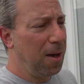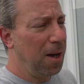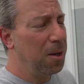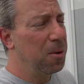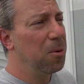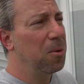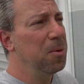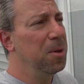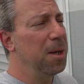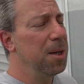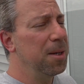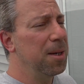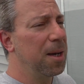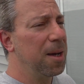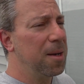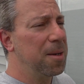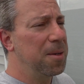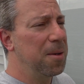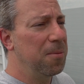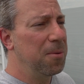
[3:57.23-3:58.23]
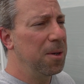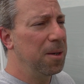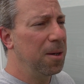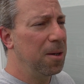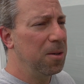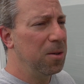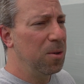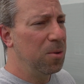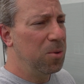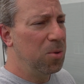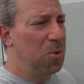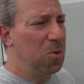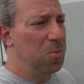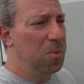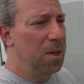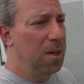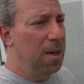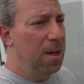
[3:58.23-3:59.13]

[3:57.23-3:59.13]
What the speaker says: I don't need negativity on YouTube.